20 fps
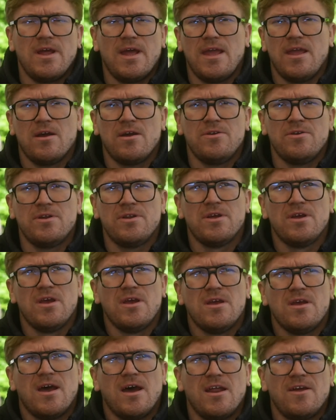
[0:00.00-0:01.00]
800,
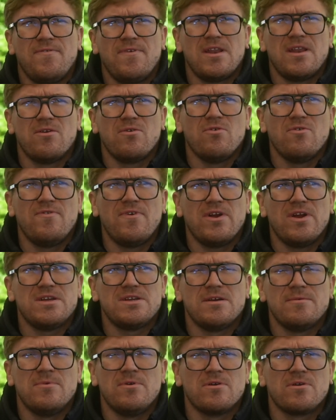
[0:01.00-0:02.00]
and I think they're all very
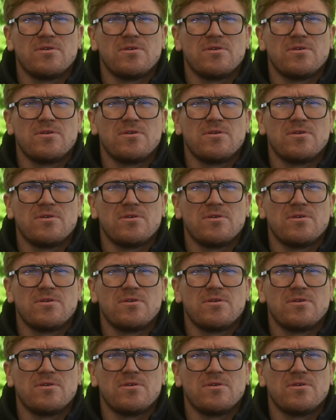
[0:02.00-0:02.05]
similar